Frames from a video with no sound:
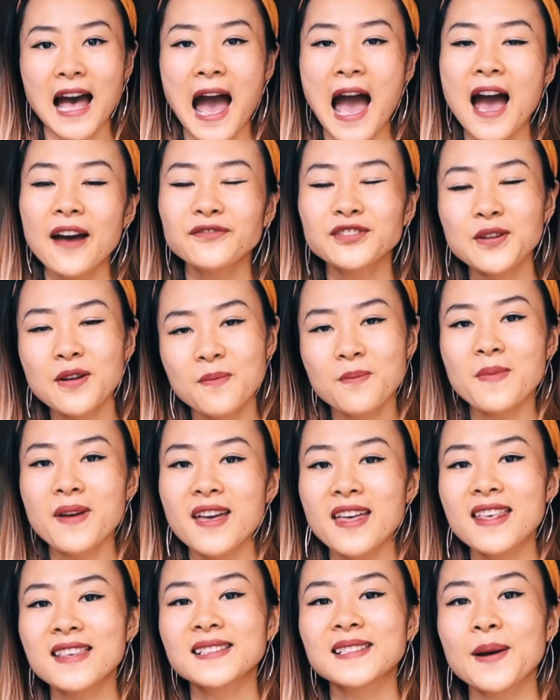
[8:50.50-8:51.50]
I have to
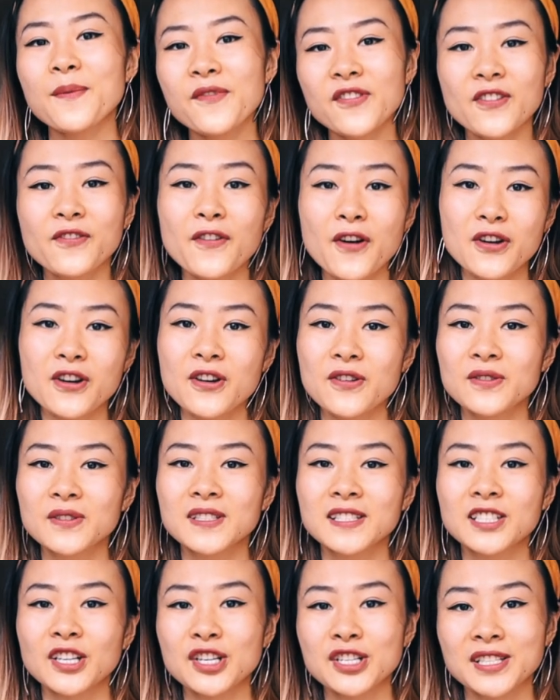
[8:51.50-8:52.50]
admit, some of the
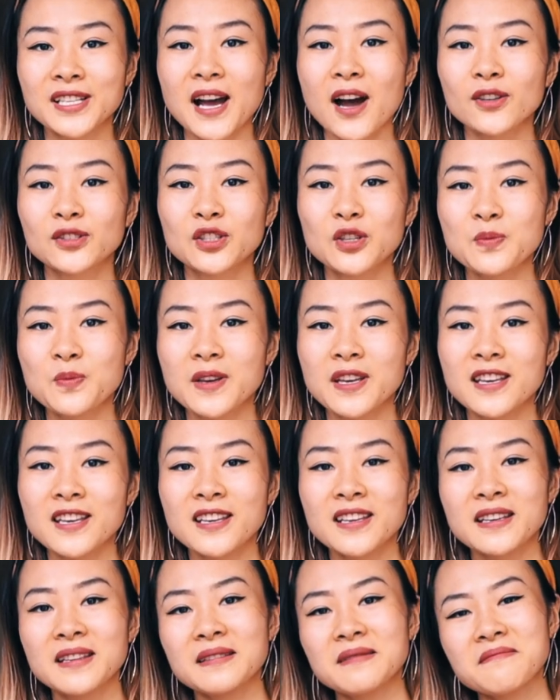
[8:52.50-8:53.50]
photos turns out to
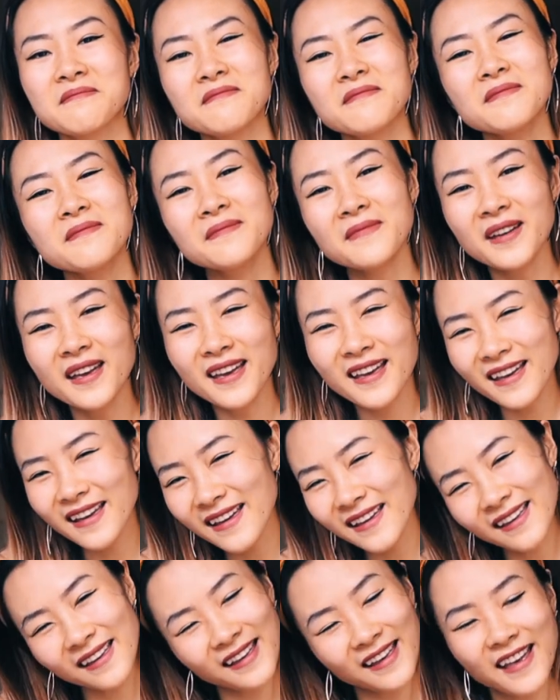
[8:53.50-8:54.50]
be
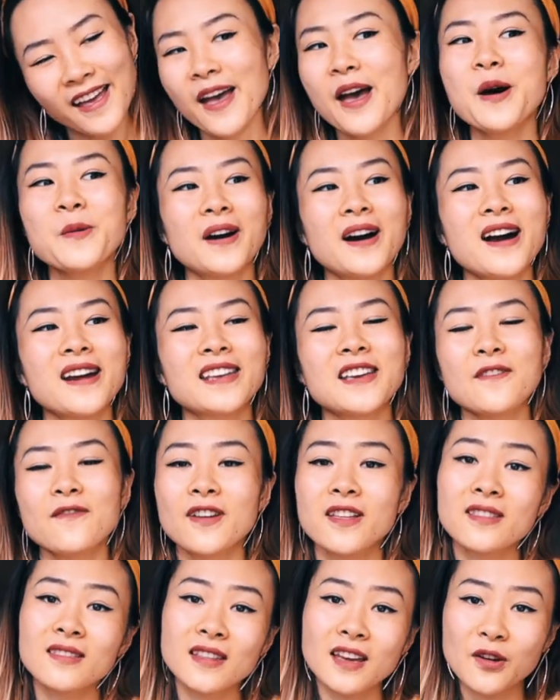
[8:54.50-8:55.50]
but
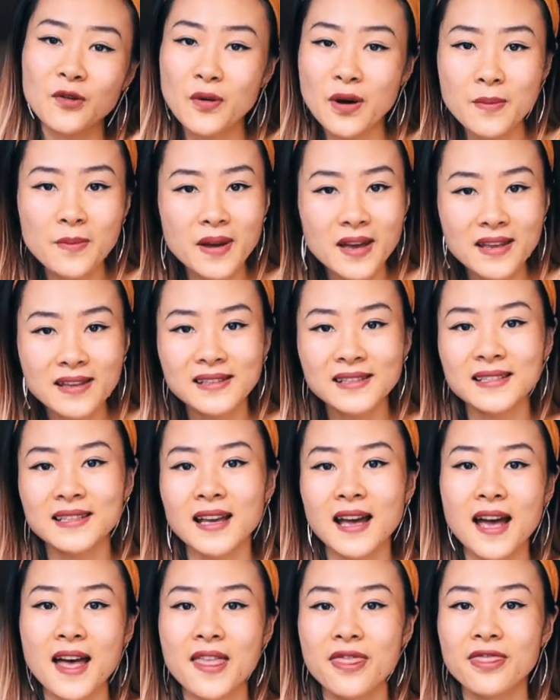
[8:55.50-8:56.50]
given the equipment,
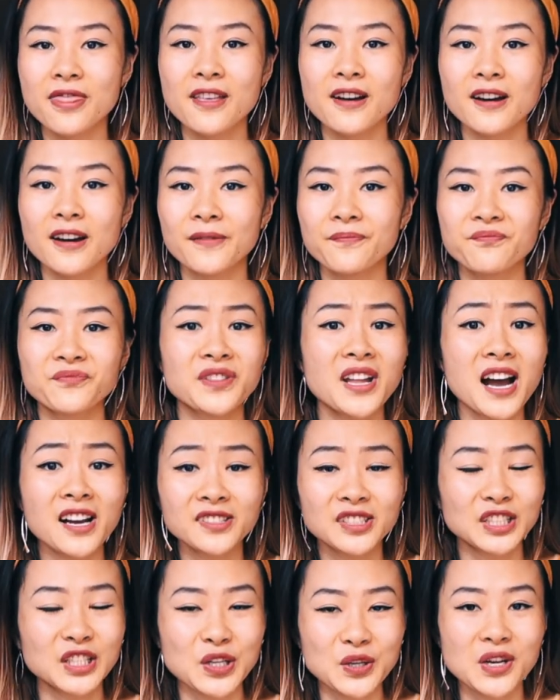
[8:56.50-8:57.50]
the
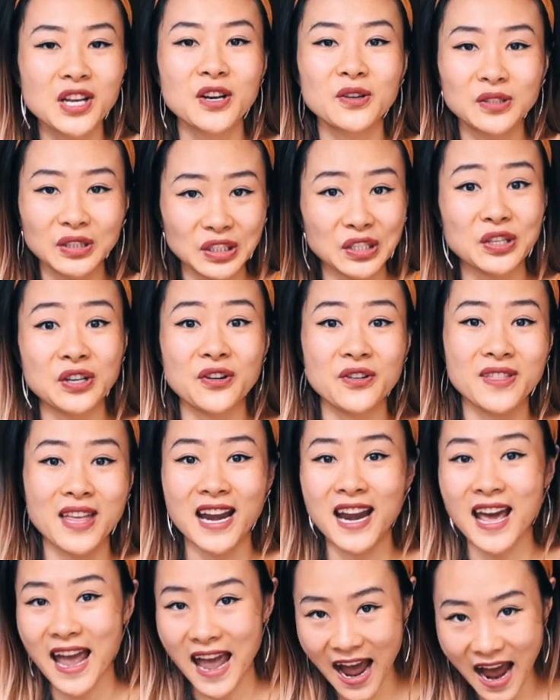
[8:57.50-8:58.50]
non-studio that
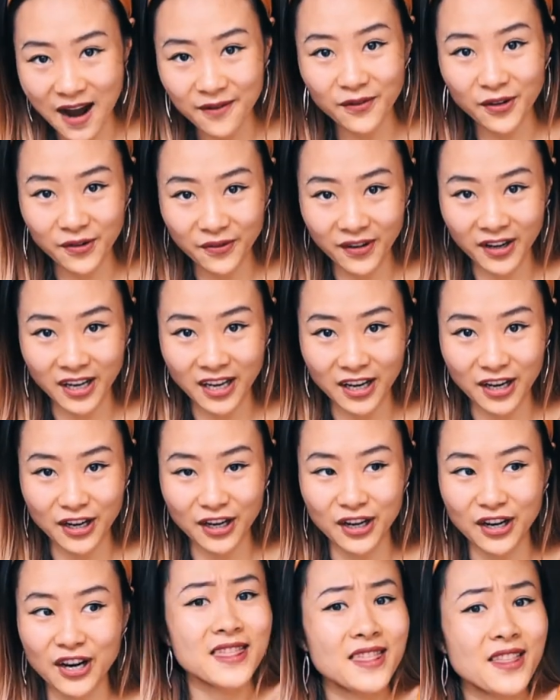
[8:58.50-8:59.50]
I have over
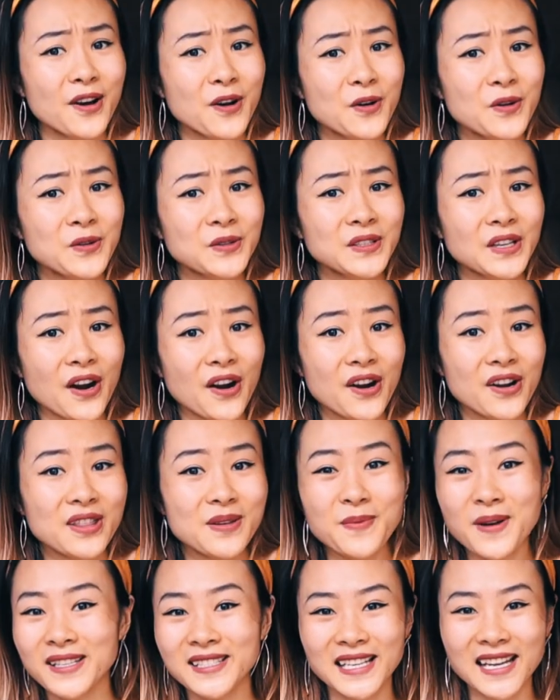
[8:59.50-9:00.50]
here, those are the
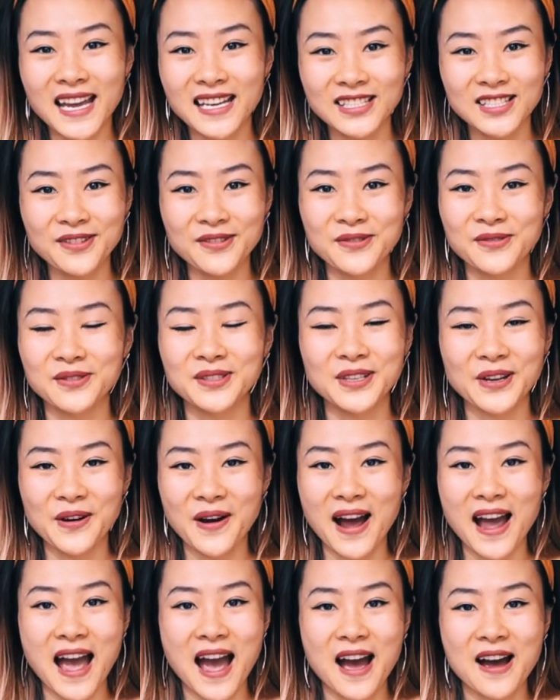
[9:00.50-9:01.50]
best I can do, so
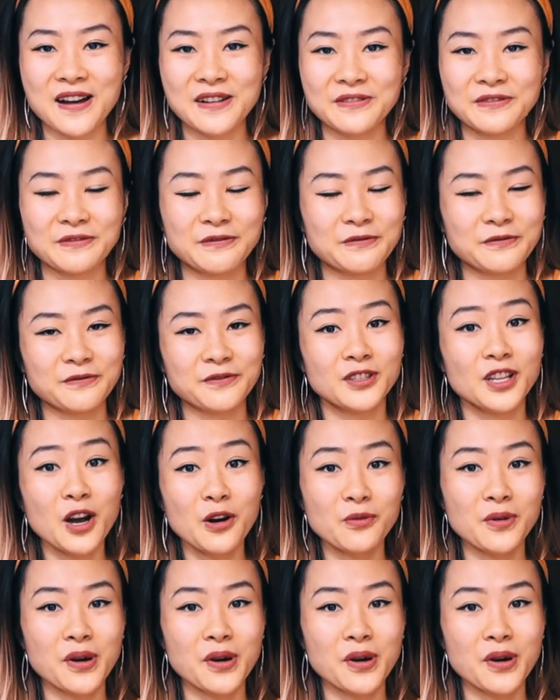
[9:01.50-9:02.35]
I have no